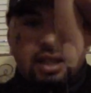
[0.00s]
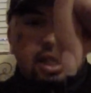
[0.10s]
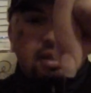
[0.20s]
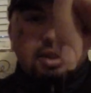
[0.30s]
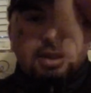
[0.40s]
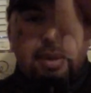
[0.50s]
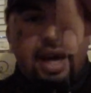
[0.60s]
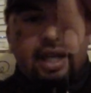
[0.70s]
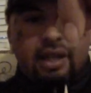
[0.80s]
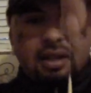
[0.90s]
and they're gonna
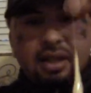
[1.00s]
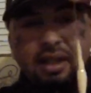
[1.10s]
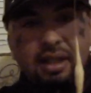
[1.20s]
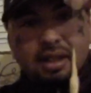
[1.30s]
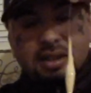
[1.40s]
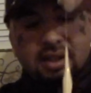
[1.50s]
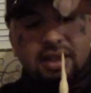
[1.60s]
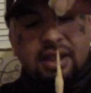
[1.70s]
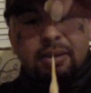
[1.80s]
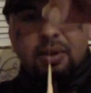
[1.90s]
smack it. This
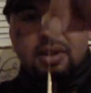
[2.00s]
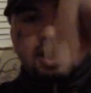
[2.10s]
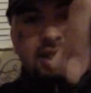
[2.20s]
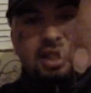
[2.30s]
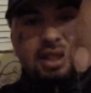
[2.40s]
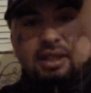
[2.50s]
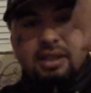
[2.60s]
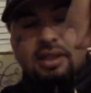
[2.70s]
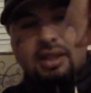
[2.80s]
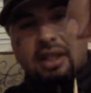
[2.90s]
is a